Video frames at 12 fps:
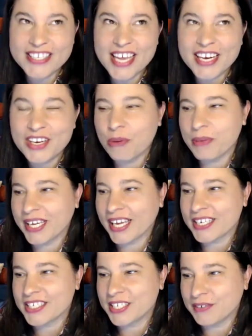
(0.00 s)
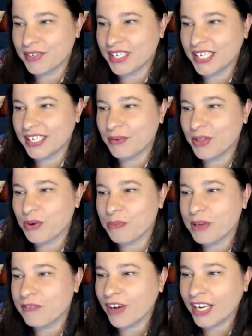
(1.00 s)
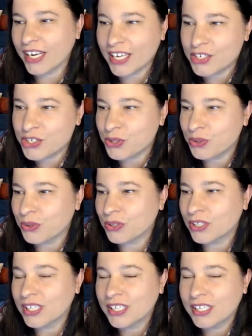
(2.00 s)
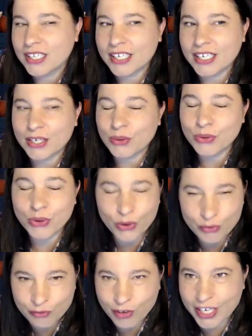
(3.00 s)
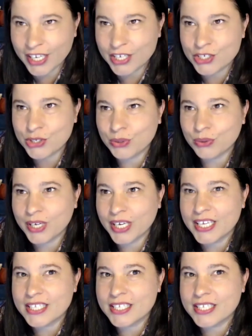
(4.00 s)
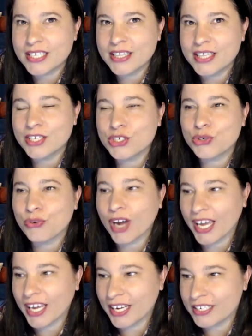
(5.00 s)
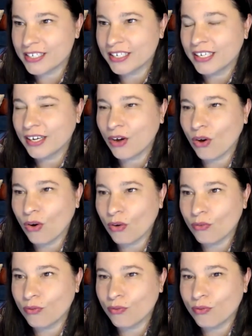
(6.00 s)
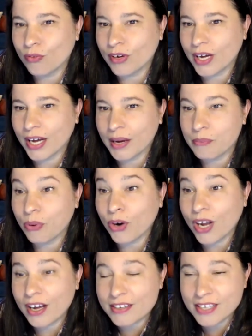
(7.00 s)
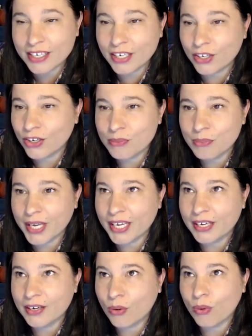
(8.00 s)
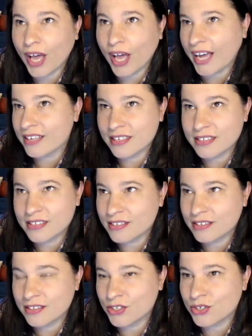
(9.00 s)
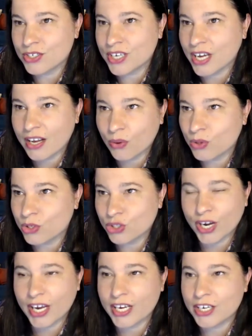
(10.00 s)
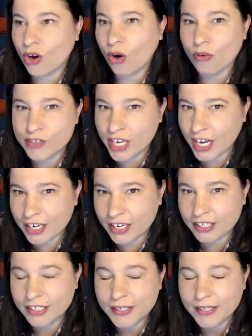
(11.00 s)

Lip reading: economic activity, whether it be financial or non-financial. It's the trade of products, like it could be, or access to data or trade of data.